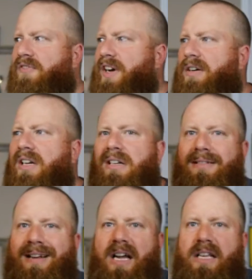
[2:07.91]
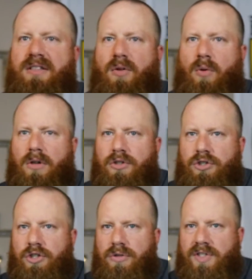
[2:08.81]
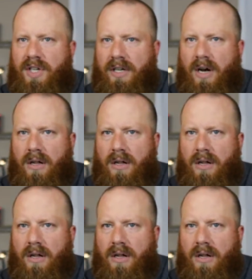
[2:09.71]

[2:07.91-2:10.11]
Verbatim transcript: very nice orange juice in